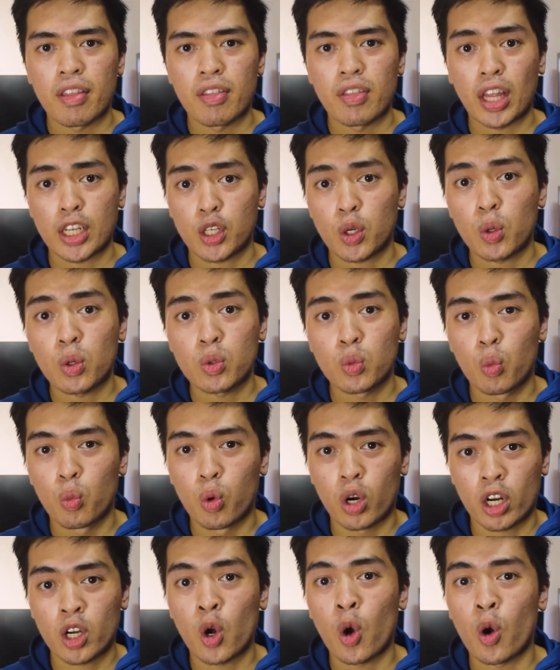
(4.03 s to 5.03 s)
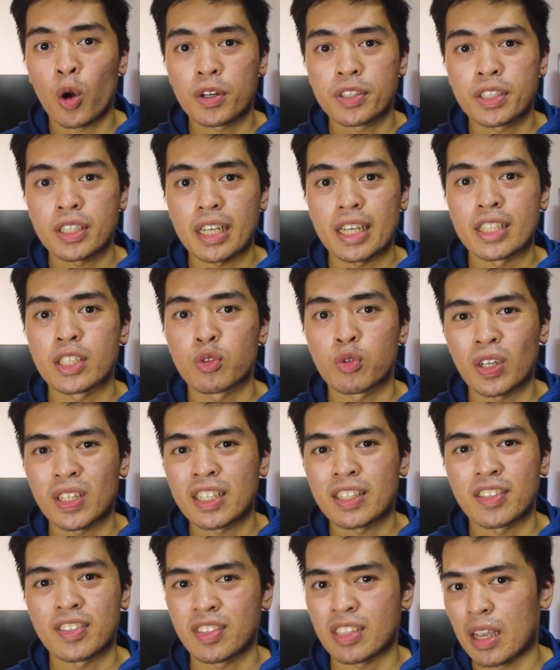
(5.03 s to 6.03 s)
That your old workhorse isn't
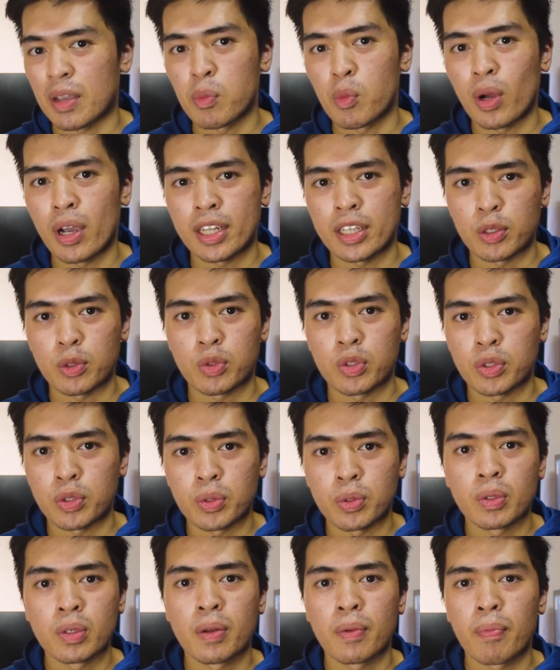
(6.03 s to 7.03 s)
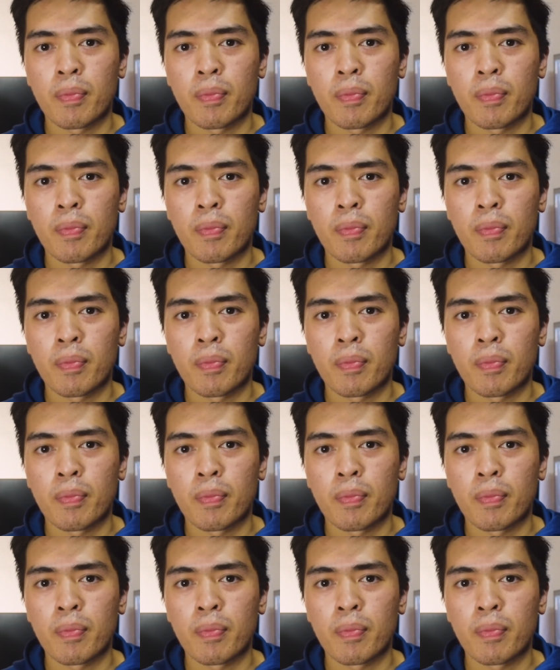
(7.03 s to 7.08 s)
running the same way it used to?